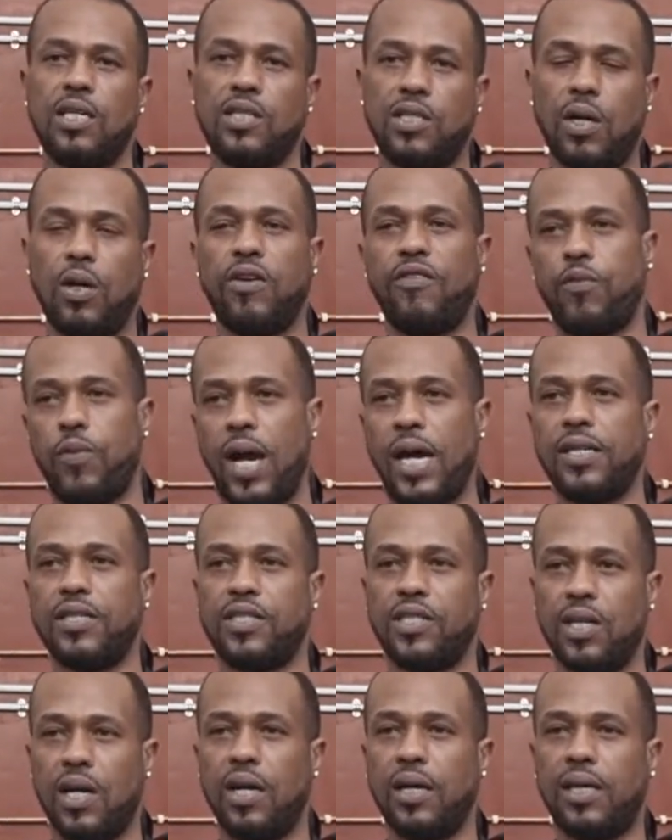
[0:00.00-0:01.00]
So if we had a
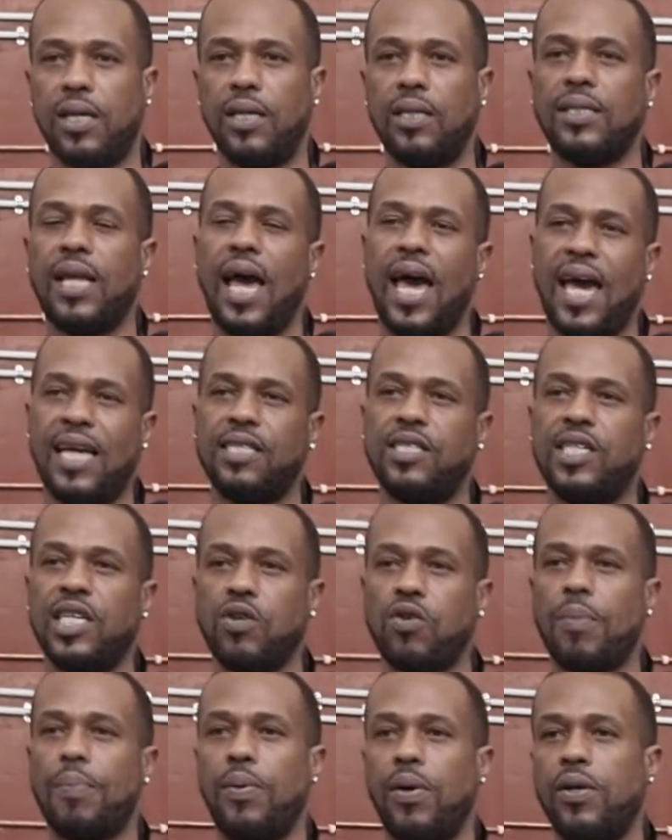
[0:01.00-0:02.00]
circuit that had
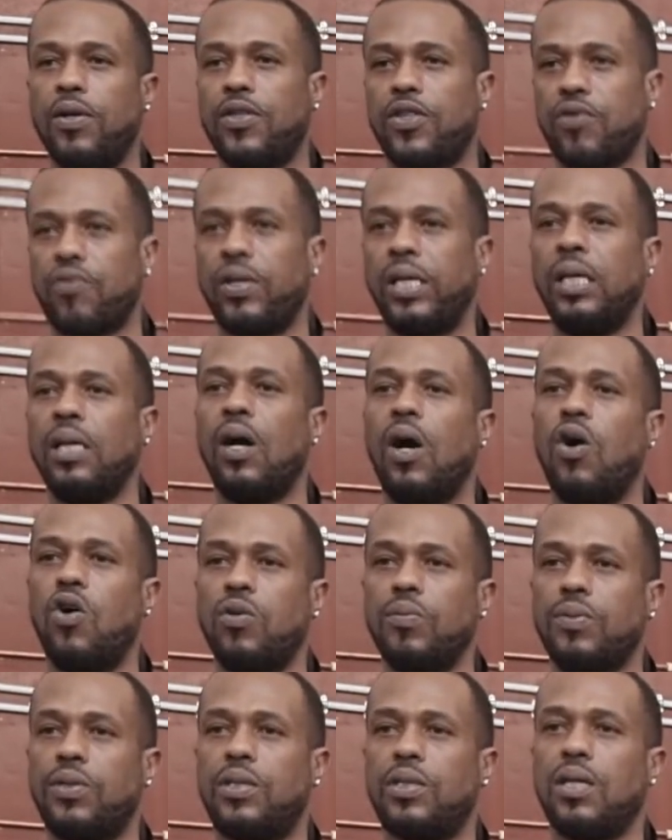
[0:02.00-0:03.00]
0.3
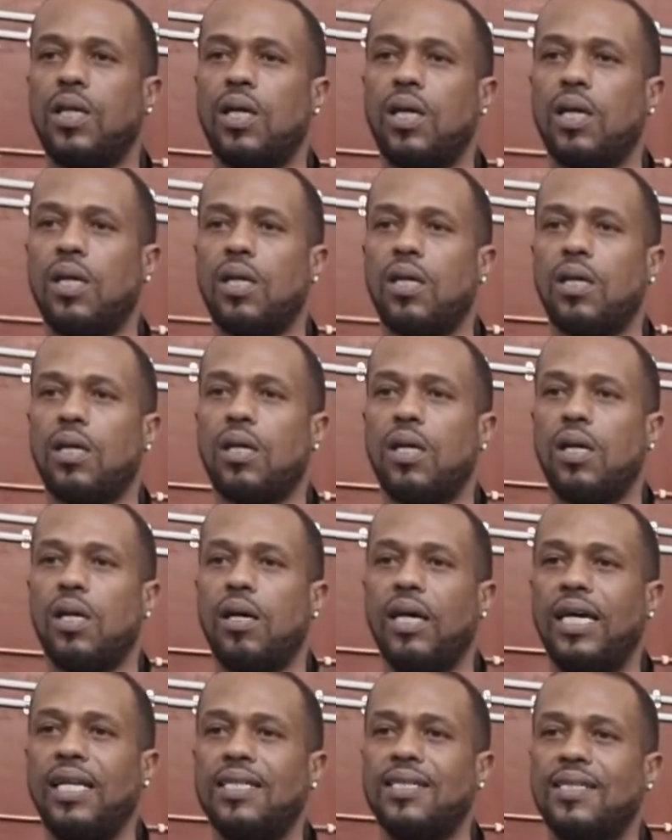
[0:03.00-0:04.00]
ohms
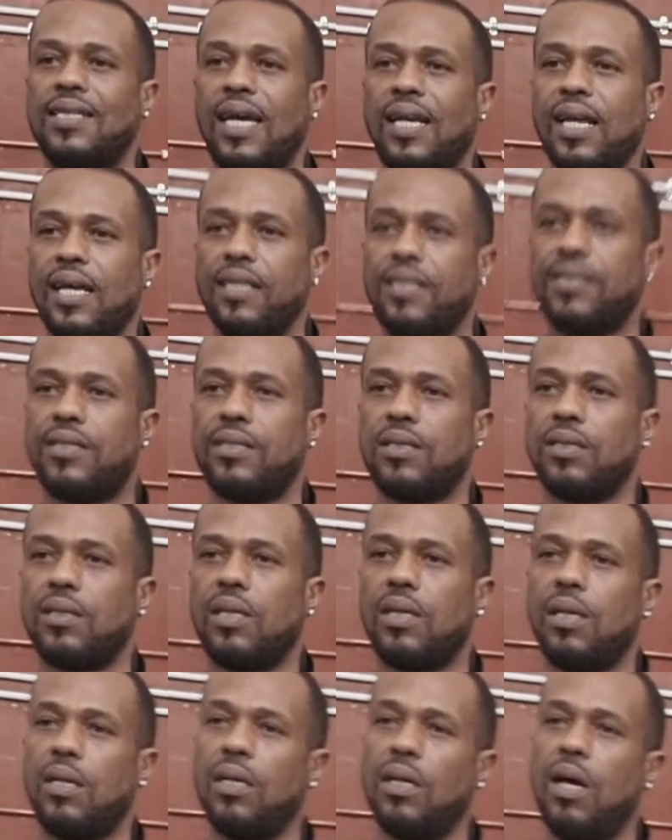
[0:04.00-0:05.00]
in a ZS,
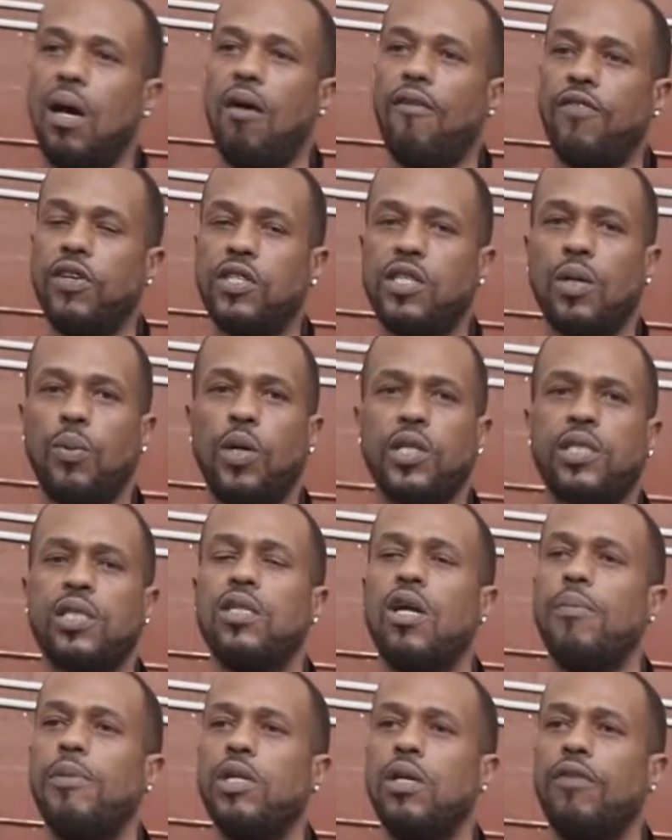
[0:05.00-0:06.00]
obviously what's the
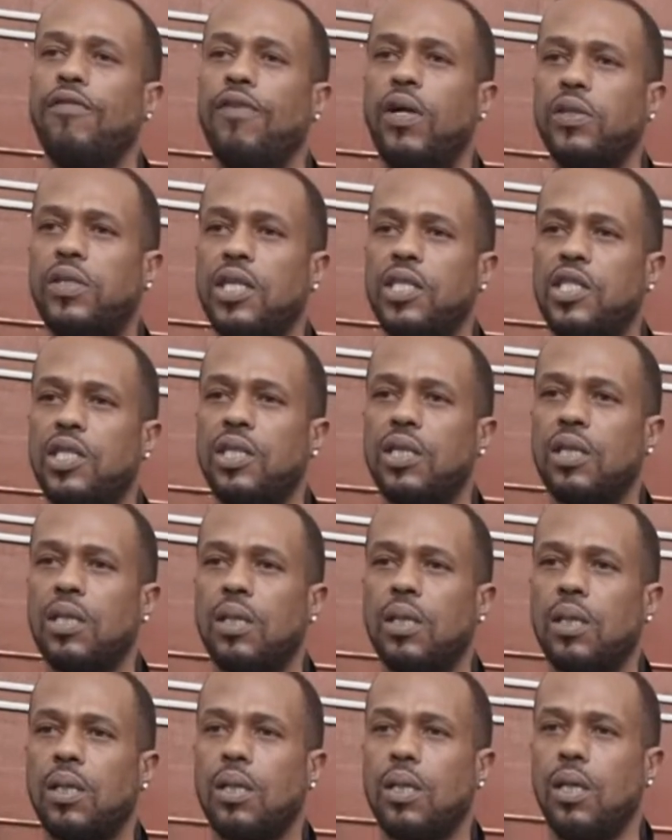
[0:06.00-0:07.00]
nominal voltage?
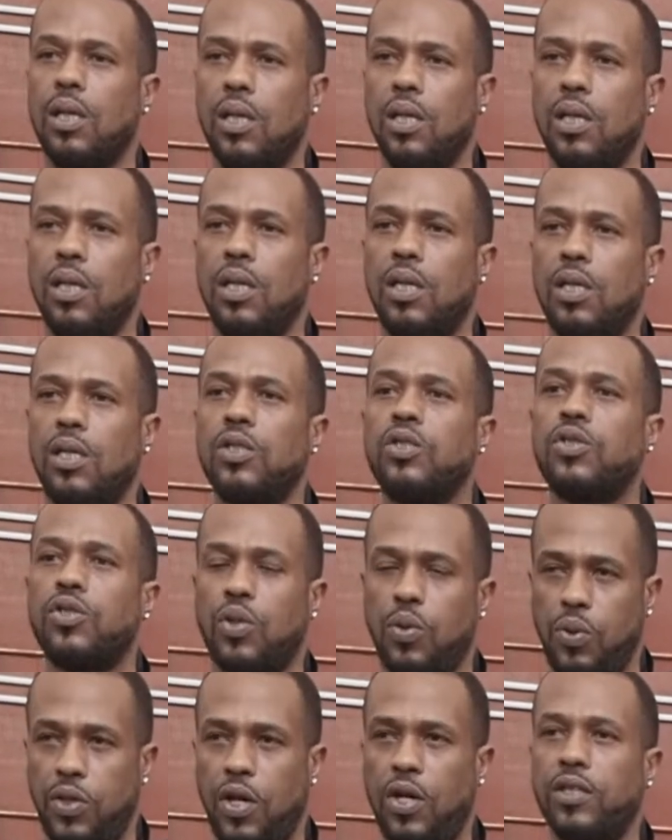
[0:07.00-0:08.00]

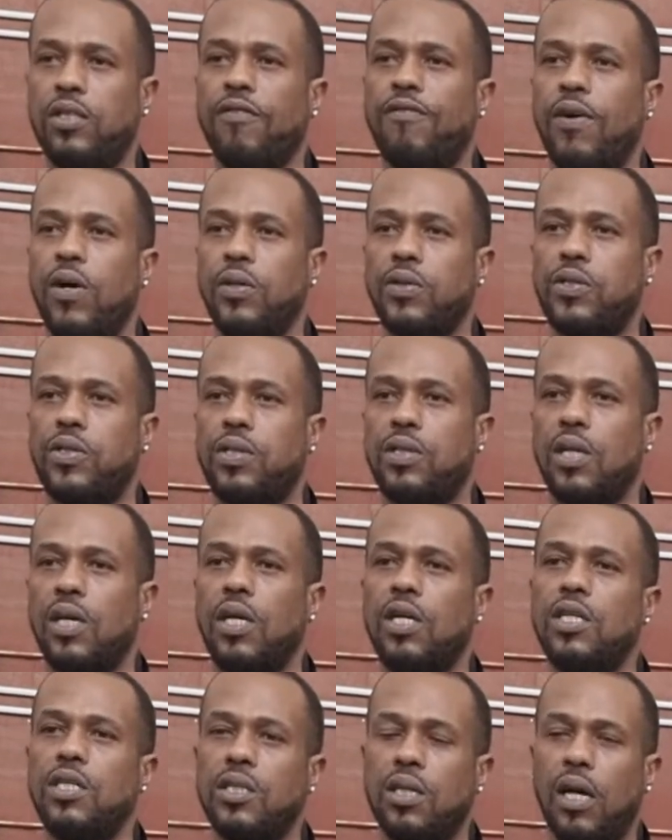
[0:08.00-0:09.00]
230 volts.
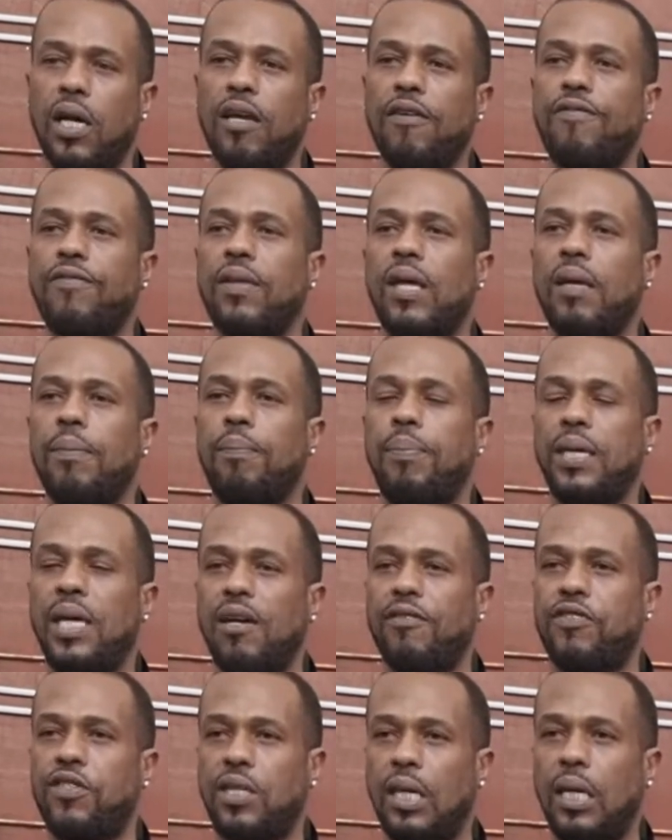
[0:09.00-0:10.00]
So if
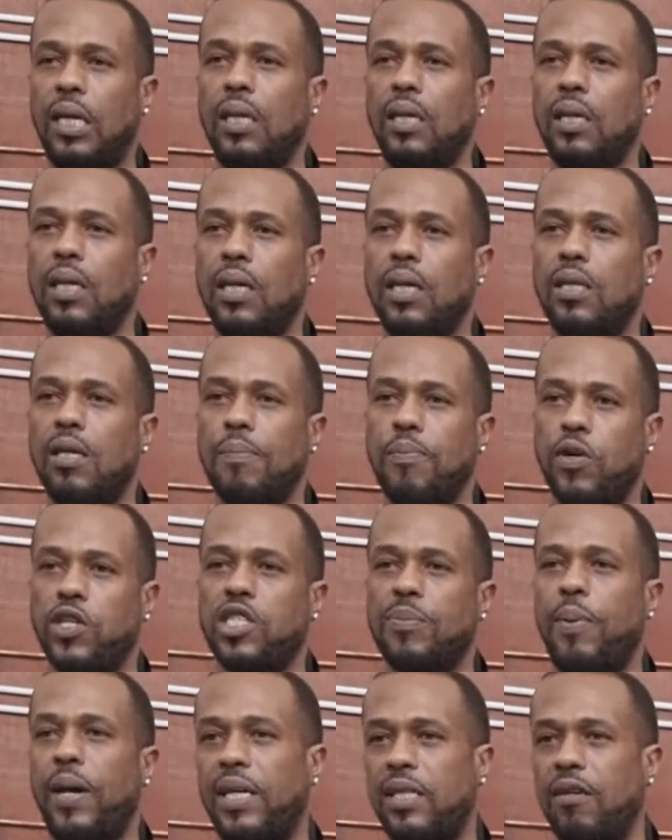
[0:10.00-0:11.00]
PFC, the
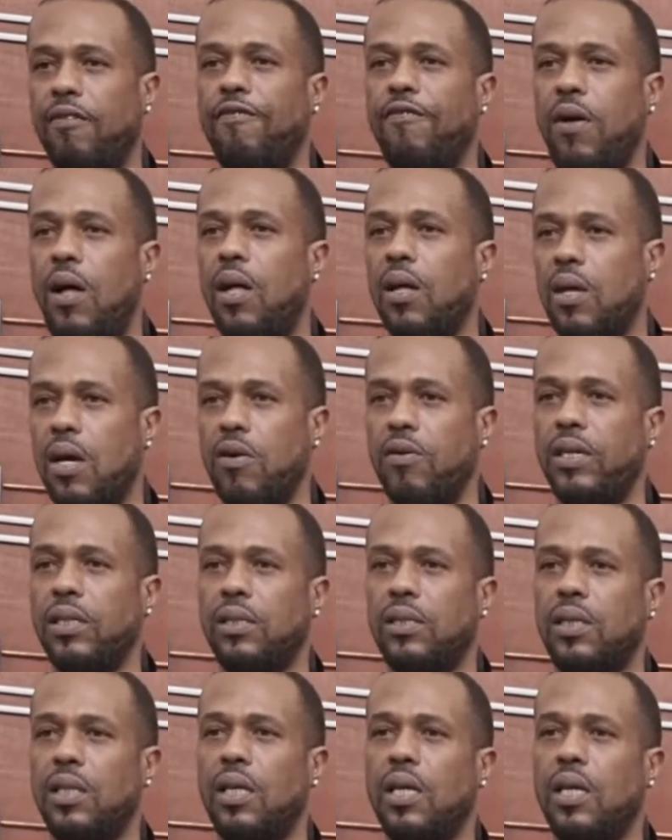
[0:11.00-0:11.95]
prospective fault current,